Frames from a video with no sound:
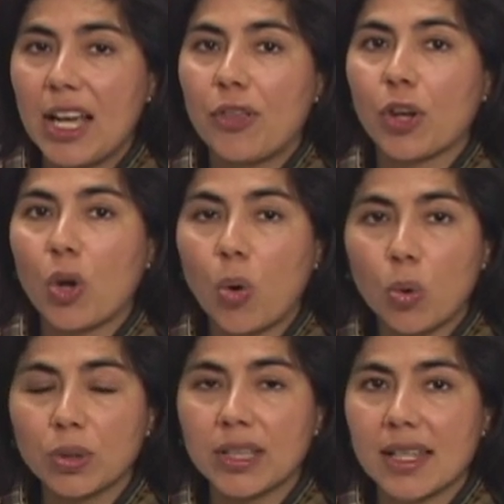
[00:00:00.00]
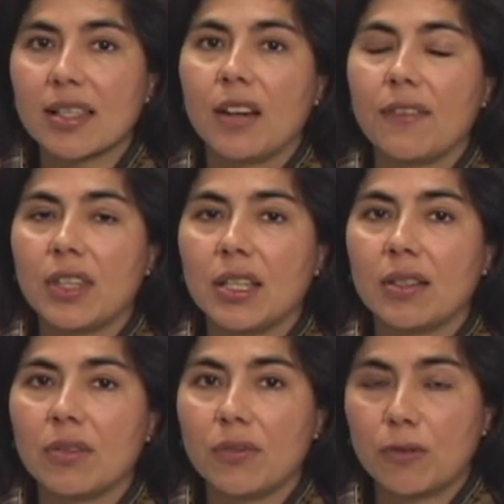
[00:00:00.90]
The coldness of
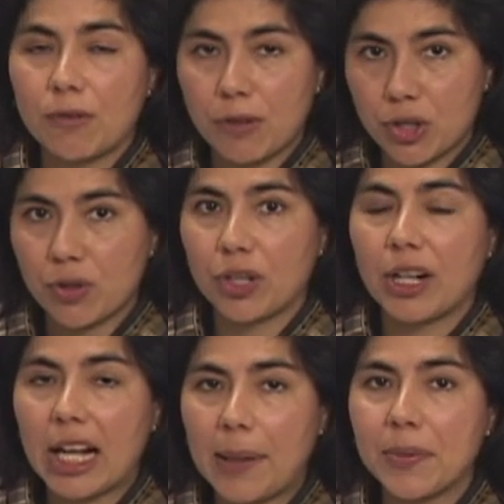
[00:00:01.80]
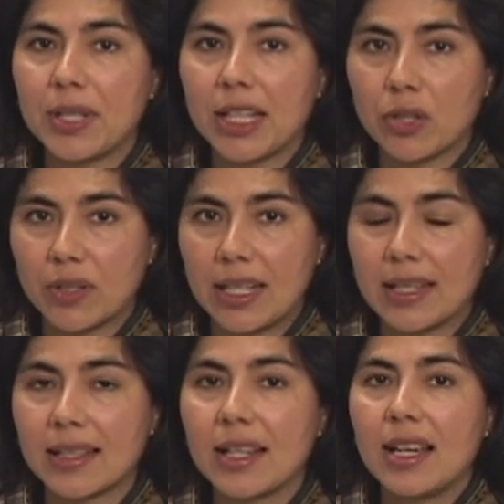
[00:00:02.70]
the refrigerator helps
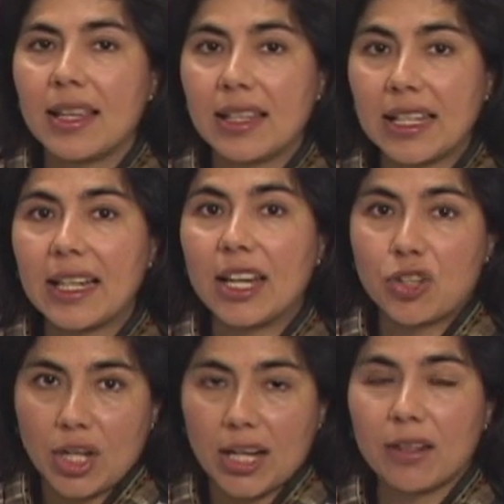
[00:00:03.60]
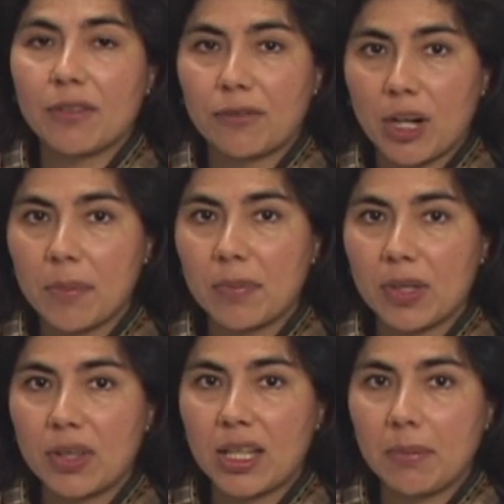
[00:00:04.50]
decrease the itching from
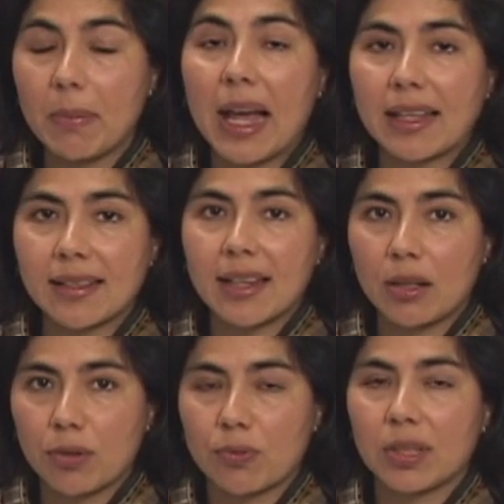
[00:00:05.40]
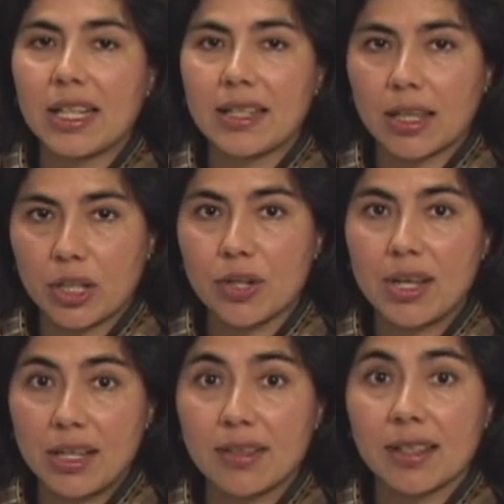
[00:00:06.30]
the mast cells releasing the
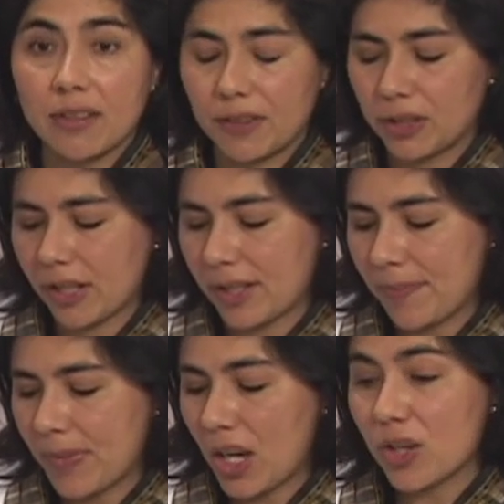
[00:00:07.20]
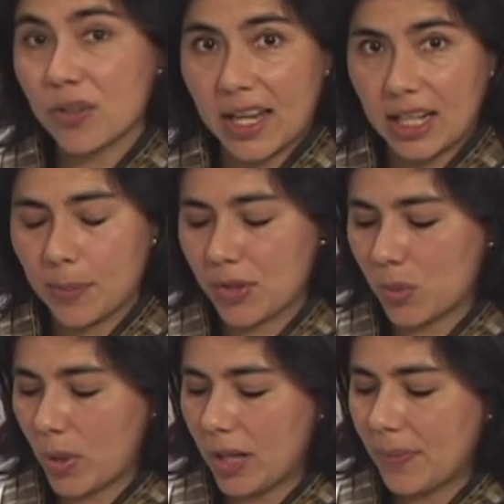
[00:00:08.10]
eosinophils. So that helps as
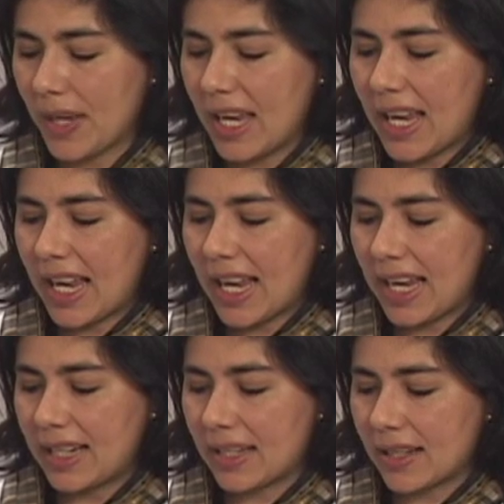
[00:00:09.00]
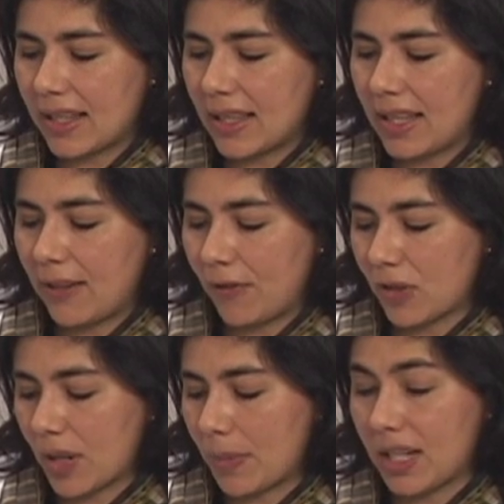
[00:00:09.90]
well. And if
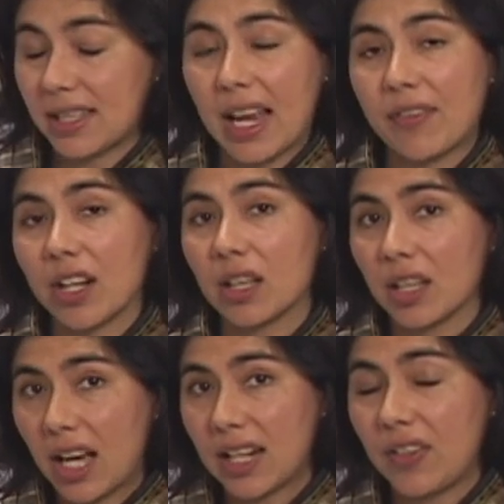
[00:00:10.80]
somebody is having a lot of